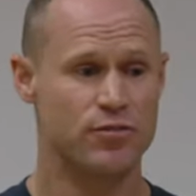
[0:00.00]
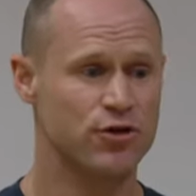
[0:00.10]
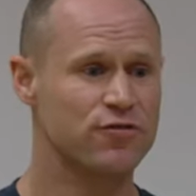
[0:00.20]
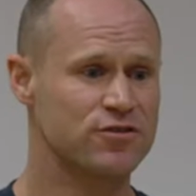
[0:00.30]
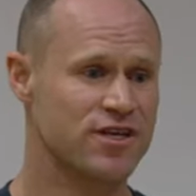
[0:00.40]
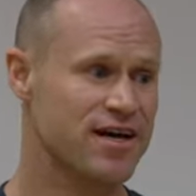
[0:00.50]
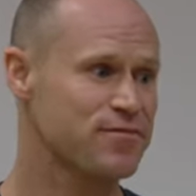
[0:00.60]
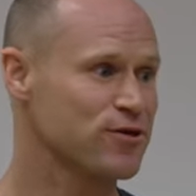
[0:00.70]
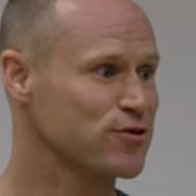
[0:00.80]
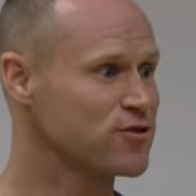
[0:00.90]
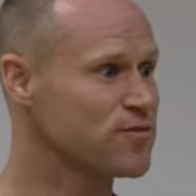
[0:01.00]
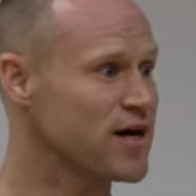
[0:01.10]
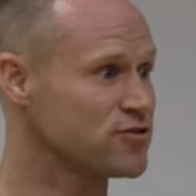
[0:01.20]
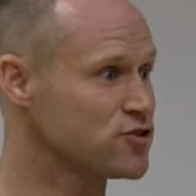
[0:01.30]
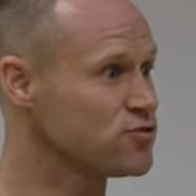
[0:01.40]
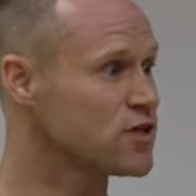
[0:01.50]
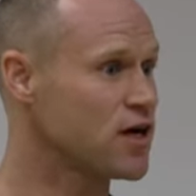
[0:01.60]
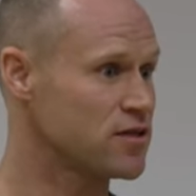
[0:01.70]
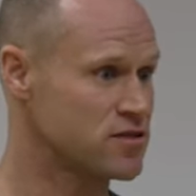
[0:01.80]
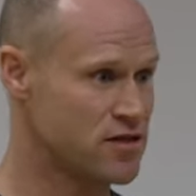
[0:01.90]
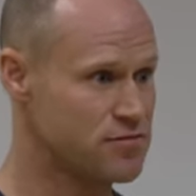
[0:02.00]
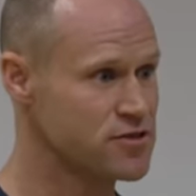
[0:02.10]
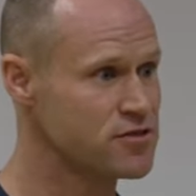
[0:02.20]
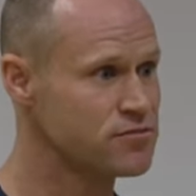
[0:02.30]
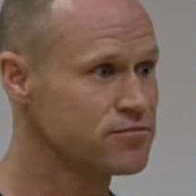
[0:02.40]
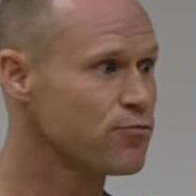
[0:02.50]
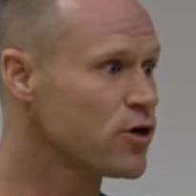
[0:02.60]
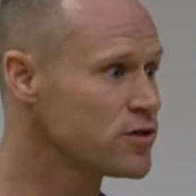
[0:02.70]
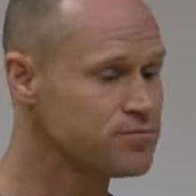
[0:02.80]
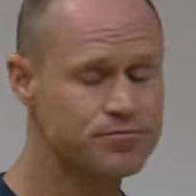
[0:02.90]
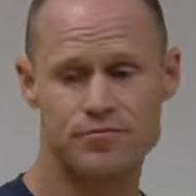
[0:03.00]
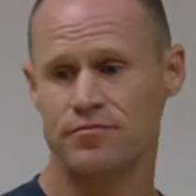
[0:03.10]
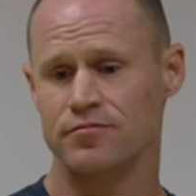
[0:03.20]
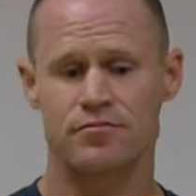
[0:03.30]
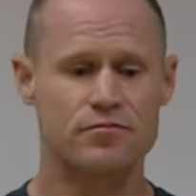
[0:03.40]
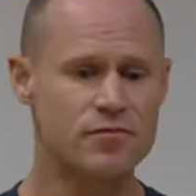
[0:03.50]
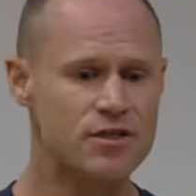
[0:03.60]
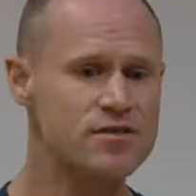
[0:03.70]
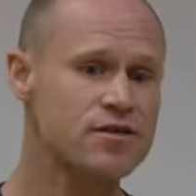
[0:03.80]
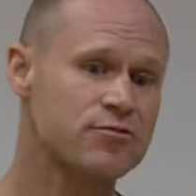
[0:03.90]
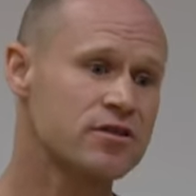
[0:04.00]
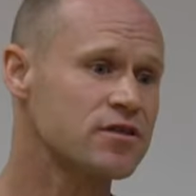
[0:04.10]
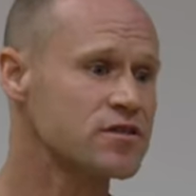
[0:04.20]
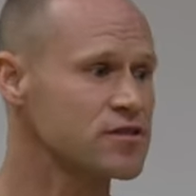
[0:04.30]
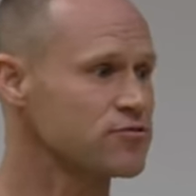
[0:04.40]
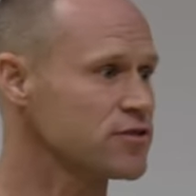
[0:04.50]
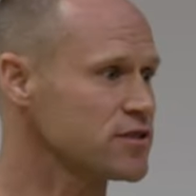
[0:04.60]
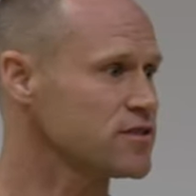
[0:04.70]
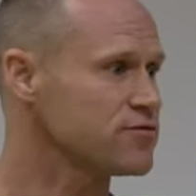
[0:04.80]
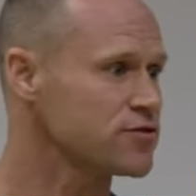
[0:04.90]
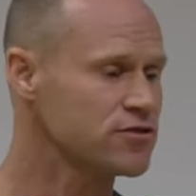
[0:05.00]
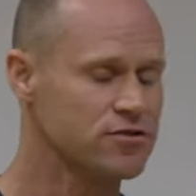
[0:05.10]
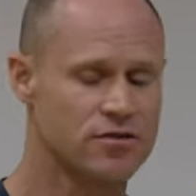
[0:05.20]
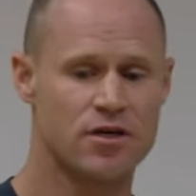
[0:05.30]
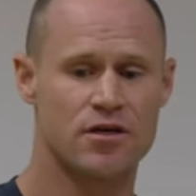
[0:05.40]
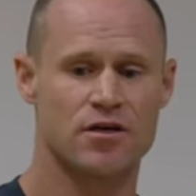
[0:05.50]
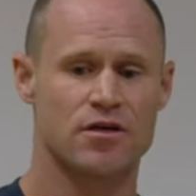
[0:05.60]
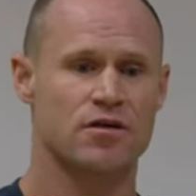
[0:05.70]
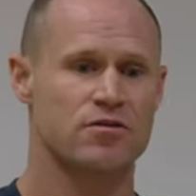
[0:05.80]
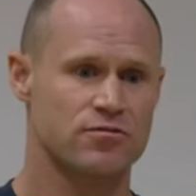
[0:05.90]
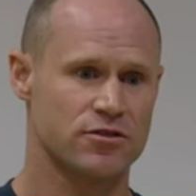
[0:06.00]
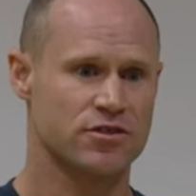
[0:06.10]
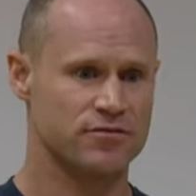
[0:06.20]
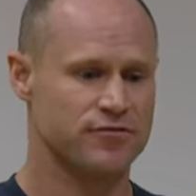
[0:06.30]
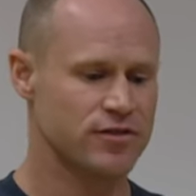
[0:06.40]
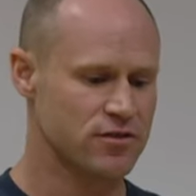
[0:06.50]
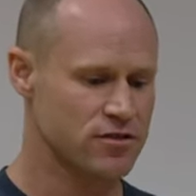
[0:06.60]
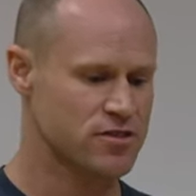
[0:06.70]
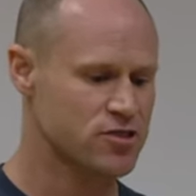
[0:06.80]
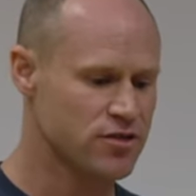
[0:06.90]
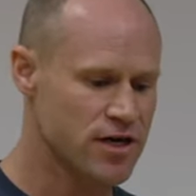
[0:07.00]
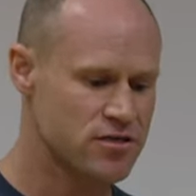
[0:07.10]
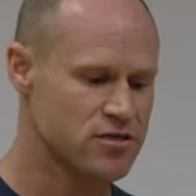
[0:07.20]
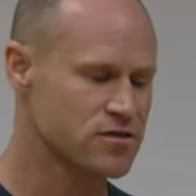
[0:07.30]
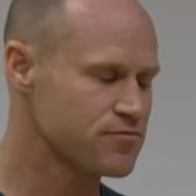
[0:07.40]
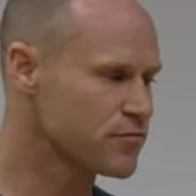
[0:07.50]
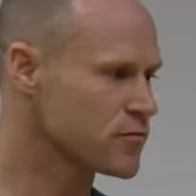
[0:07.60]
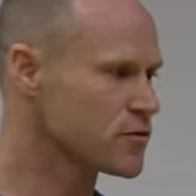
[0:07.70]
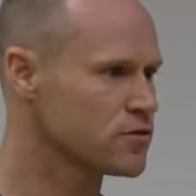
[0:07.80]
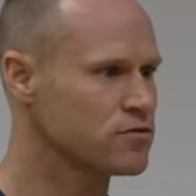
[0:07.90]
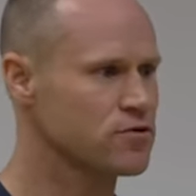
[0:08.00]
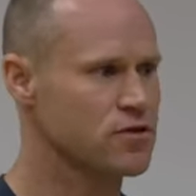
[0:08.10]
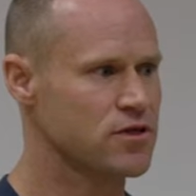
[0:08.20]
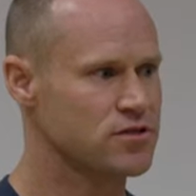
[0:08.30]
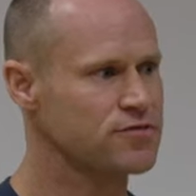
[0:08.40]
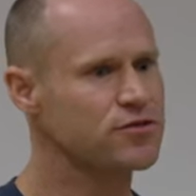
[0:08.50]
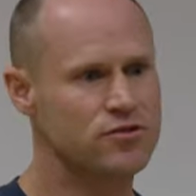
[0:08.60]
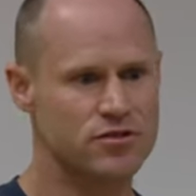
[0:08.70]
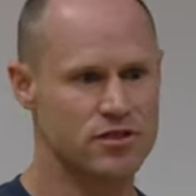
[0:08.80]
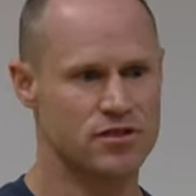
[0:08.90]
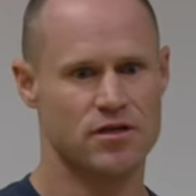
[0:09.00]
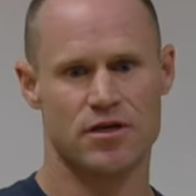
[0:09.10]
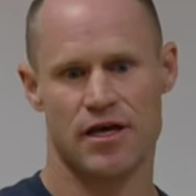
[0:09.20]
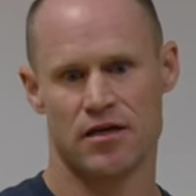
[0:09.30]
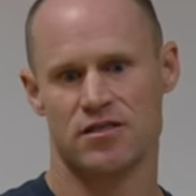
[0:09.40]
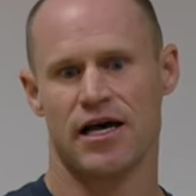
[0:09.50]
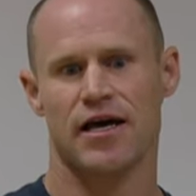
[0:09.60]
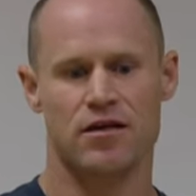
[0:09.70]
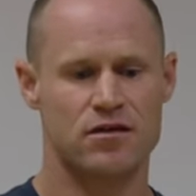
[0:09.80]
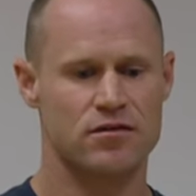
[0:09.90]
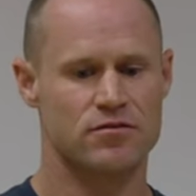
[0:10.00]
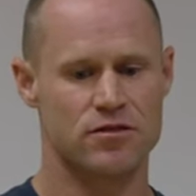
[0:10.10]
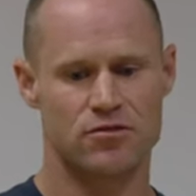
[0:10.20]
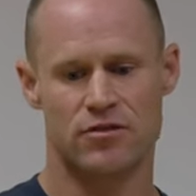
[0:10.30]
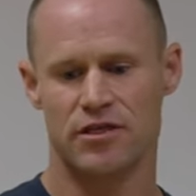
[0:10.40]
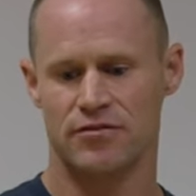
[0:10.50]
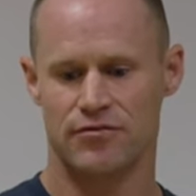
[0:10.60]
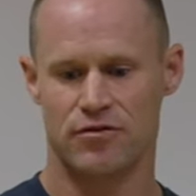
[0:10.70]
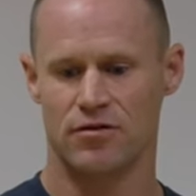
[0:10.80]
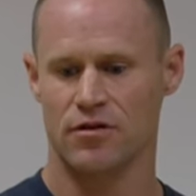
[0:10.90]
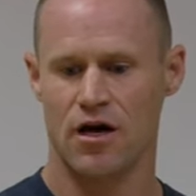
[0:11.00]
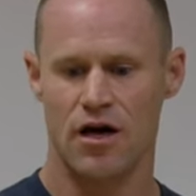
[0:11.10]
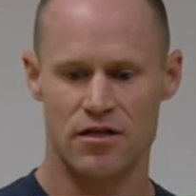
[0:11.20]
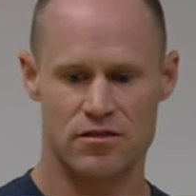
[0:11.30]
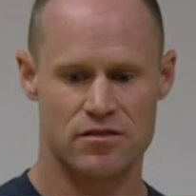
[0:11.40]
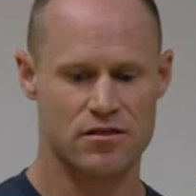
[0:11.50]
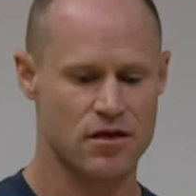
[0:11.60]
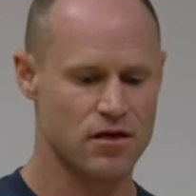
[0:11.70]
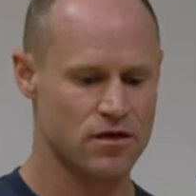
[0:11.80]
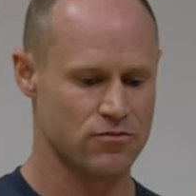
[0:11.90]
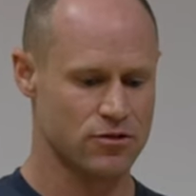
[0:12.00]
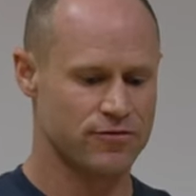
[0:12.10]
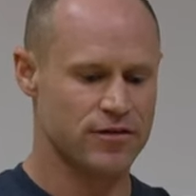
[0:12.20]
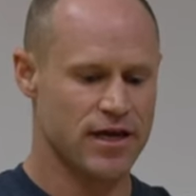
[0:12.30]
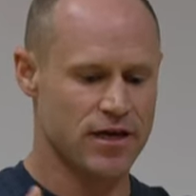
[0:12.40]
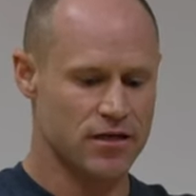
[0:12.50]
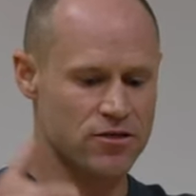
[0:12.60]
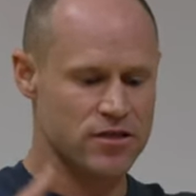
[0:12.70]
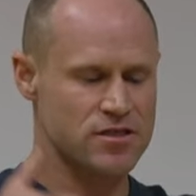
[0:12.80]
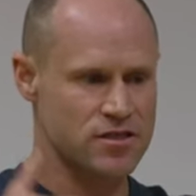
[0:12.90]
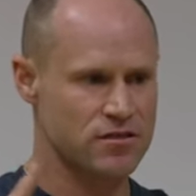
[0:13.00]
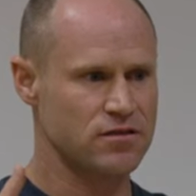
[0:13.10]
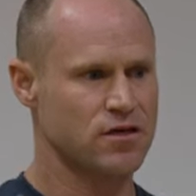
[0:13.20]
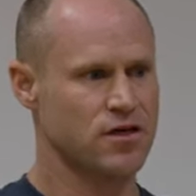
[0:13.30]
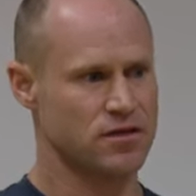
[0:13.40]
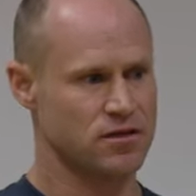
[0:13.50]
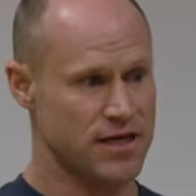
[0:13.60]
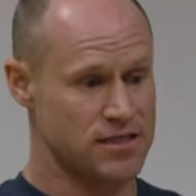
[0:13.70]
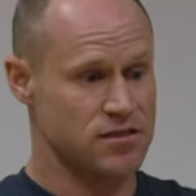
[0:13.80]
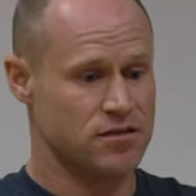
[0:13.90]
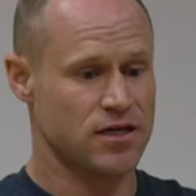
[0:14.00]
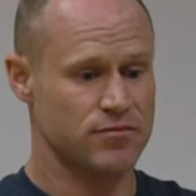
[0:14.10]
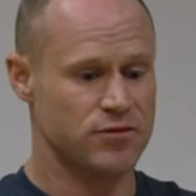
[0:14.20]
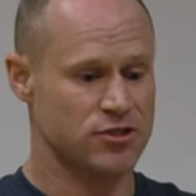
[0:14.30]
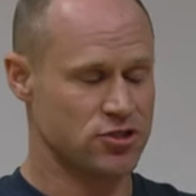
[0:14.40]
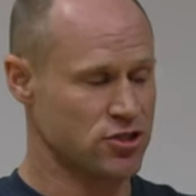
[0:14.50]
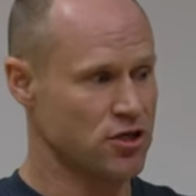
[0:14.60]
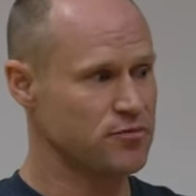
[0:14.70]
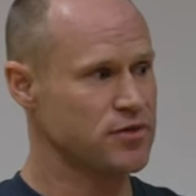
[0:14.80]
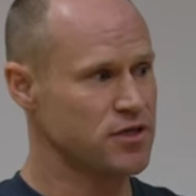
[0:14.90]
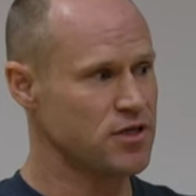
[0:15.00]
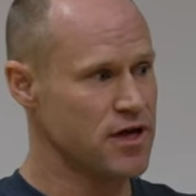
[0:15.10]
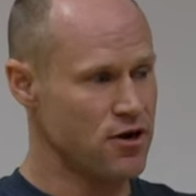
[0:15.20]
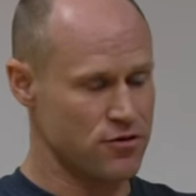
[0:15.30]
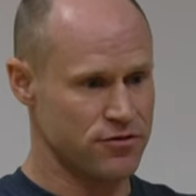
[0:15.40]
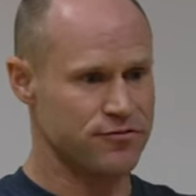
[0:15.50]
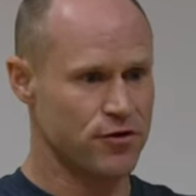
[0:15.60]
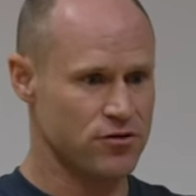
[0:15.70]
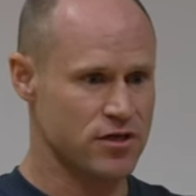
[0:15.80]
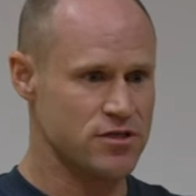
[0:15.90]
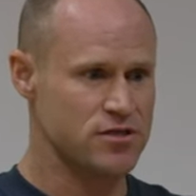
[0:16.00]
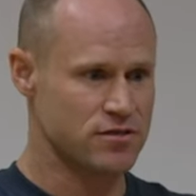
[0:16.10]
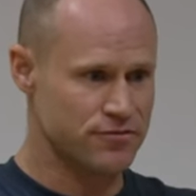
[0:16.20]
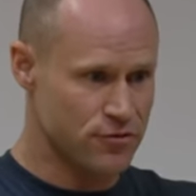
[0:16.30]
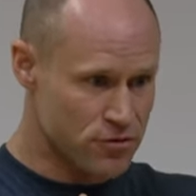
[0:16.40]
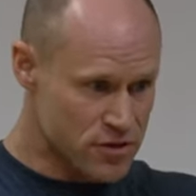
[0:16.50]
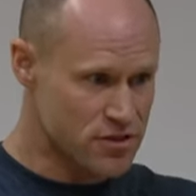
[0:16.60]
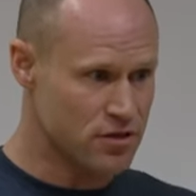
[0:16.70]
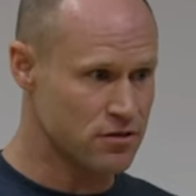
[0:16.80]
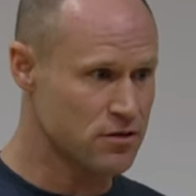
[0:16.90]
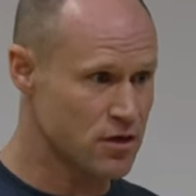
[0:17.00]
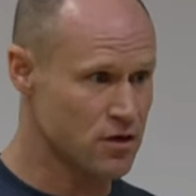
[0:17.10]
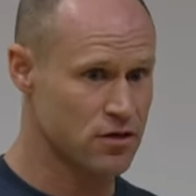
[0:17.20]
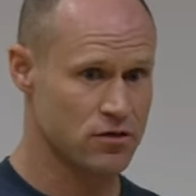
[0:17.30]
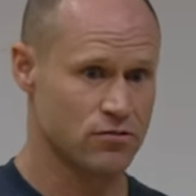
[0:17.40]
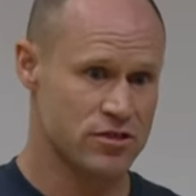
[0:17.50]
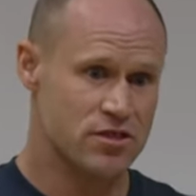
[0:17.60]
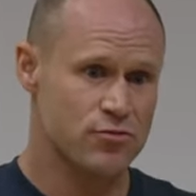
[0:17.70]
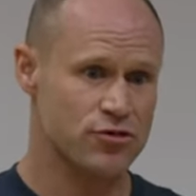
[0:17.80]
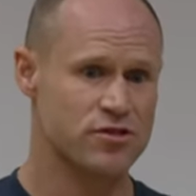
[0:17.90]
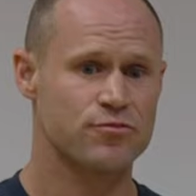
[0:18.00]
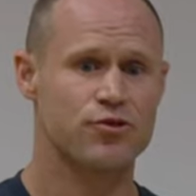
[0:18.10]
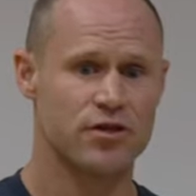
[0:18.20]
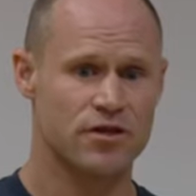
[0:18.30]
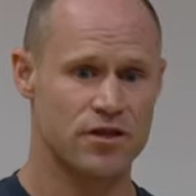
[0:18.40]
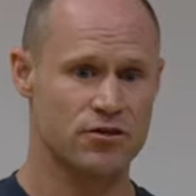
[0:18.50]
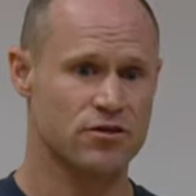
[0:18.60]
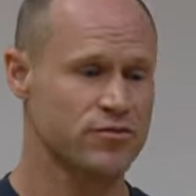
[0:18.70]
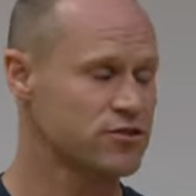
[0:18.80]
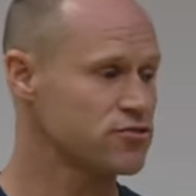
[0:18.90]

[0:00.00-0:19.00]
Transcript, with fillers: But over time I learned about two concepts. One, is that when things get really difficult and you can feel the stress or the difficulty, the anxiety, the grief, the loss, and you feel that increasing, that's the time to sharpen and narrow the focus and focus on what's the most important thing you can be